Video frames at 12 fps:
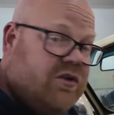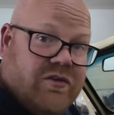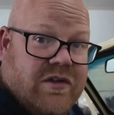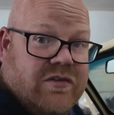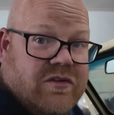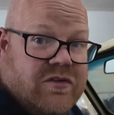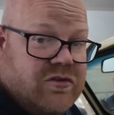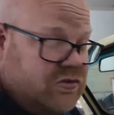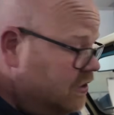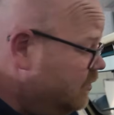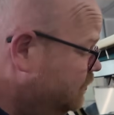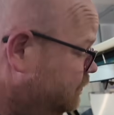as easy to
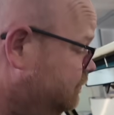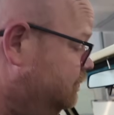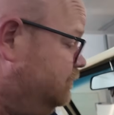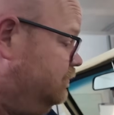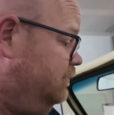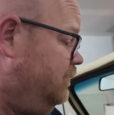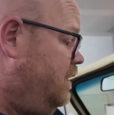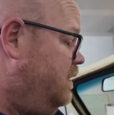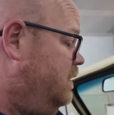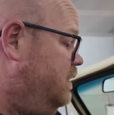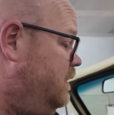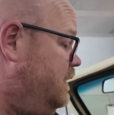steal.
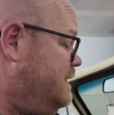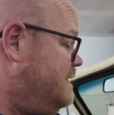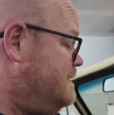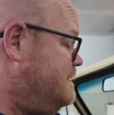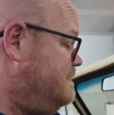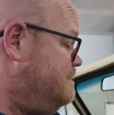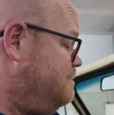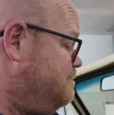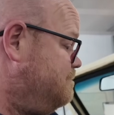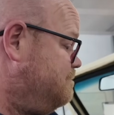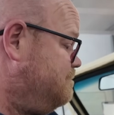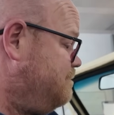
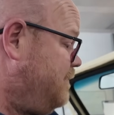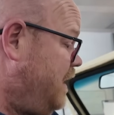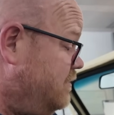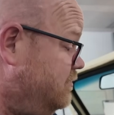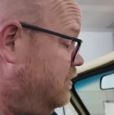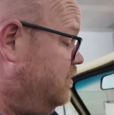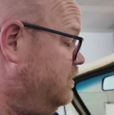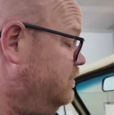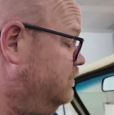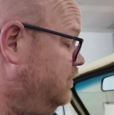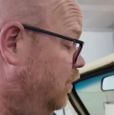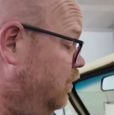Hazard light,
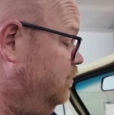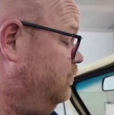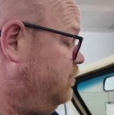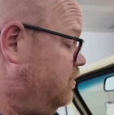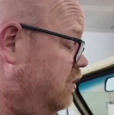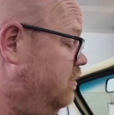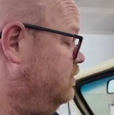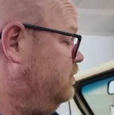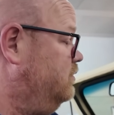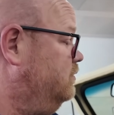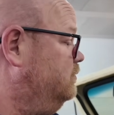horns, clock,